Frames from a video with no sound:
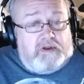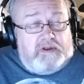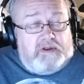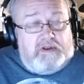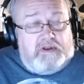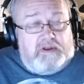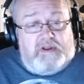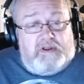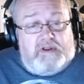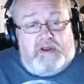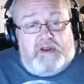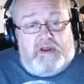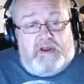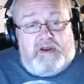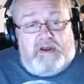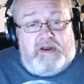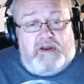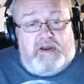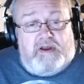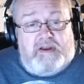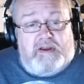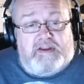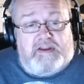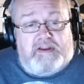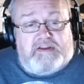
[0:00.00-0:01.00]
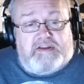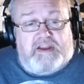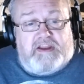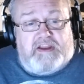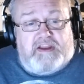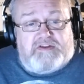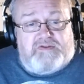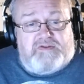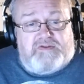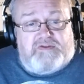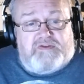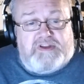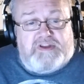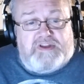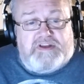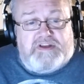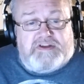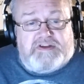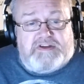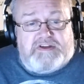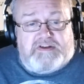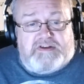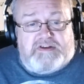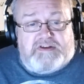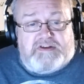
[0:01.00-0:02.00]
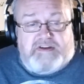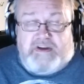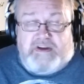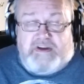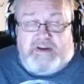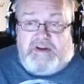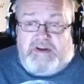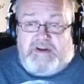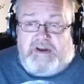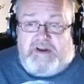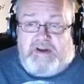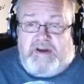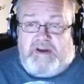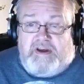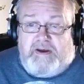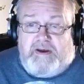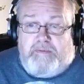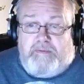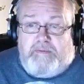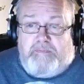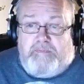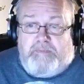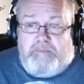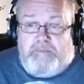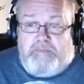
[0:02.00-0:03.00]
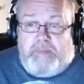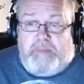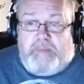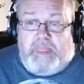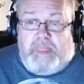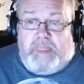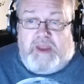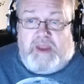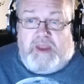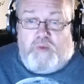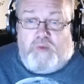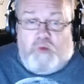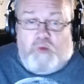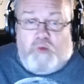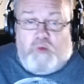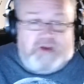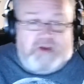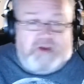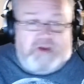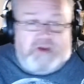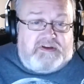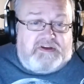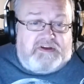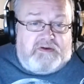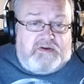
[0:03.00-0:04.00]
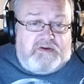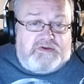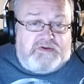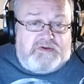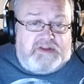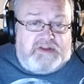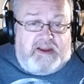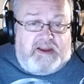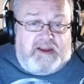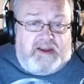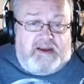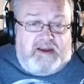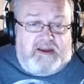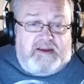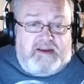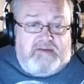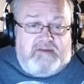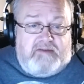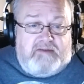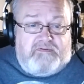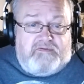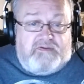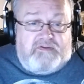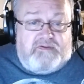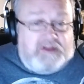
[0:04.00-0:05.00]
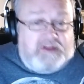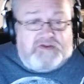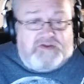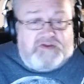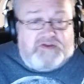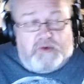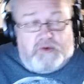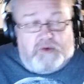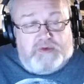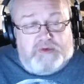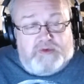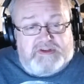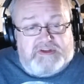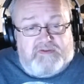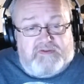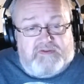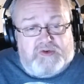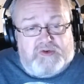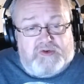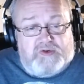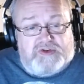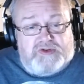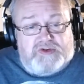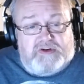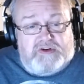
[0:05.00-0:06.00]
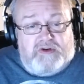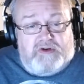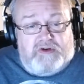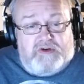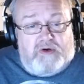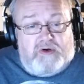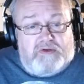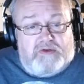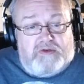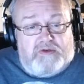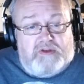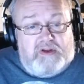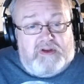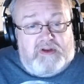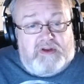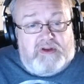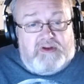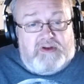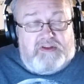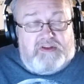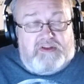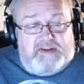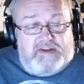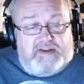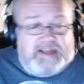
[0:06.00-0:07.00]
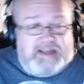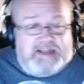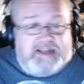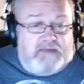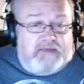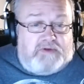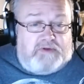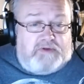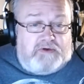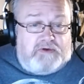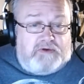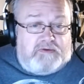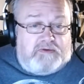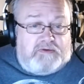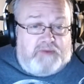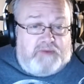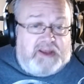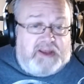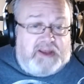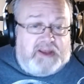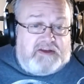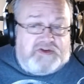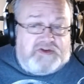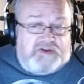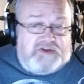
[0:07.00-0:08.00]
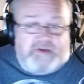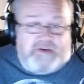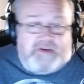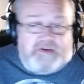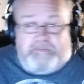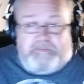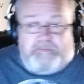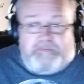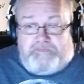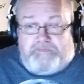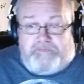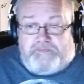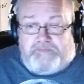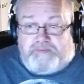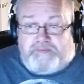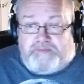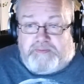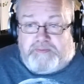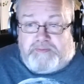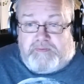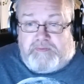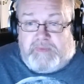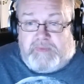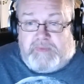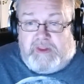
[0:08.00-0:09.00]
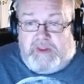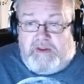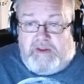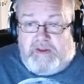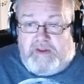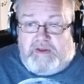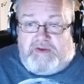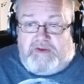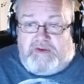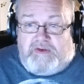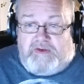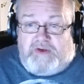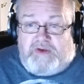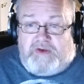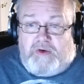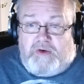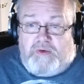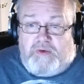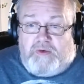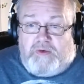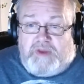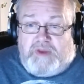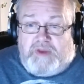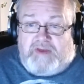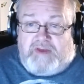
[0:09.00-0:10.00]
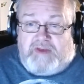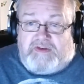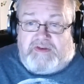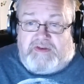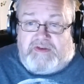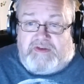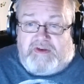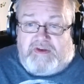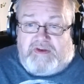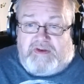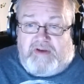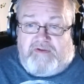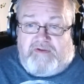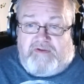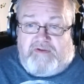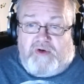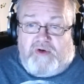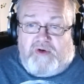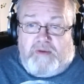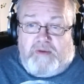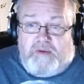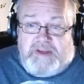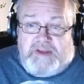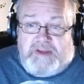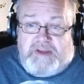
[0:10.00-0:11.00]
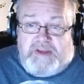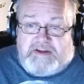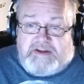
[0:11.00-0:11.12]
it gets released. And once it goes live, then it's always the version on the download page. So yes, for Amit,